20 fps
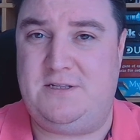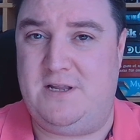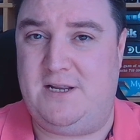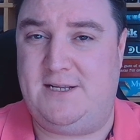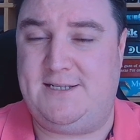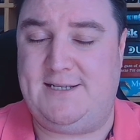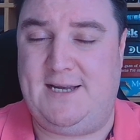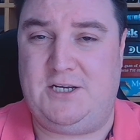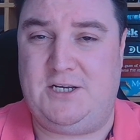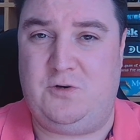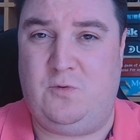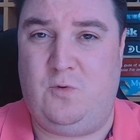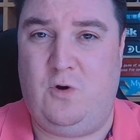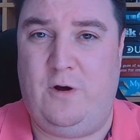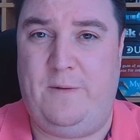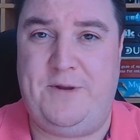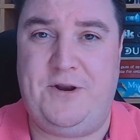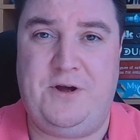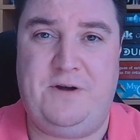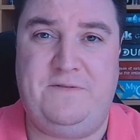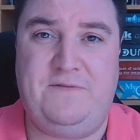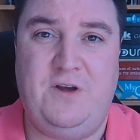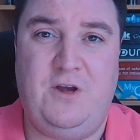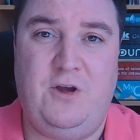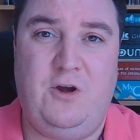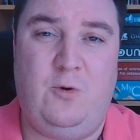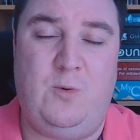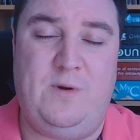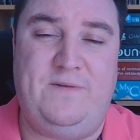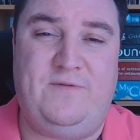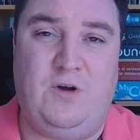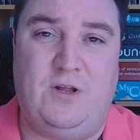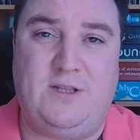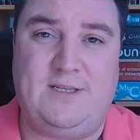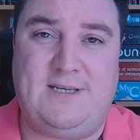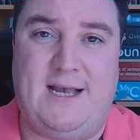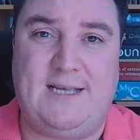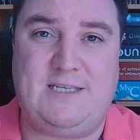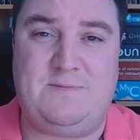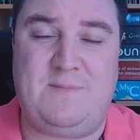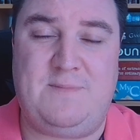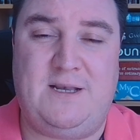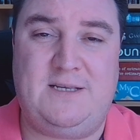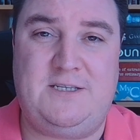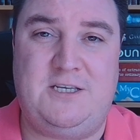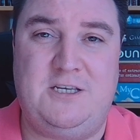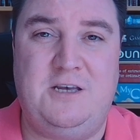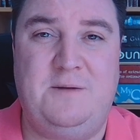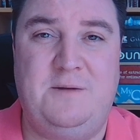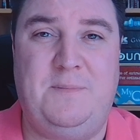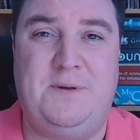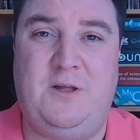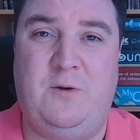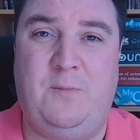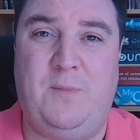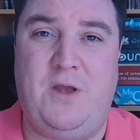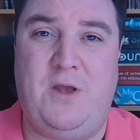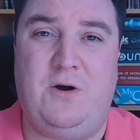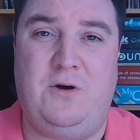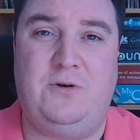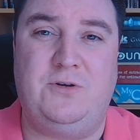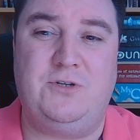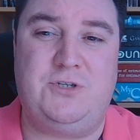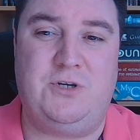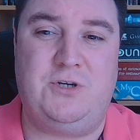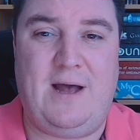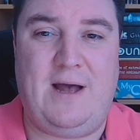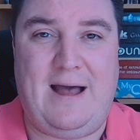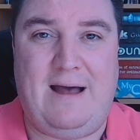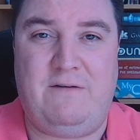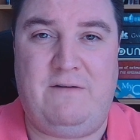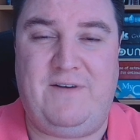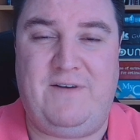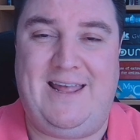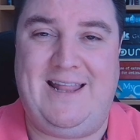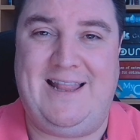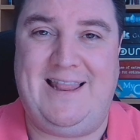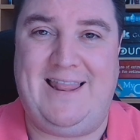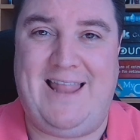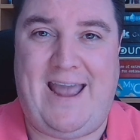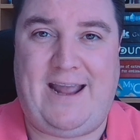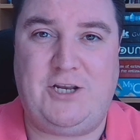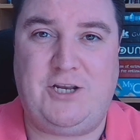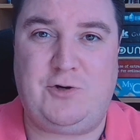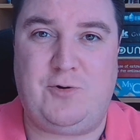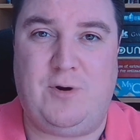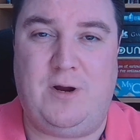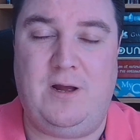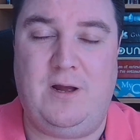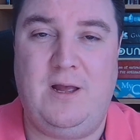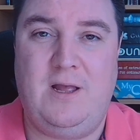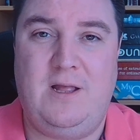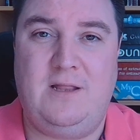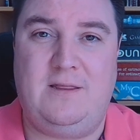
Natasha Romanov, we've got Taskmaster, but then we also have Elektra,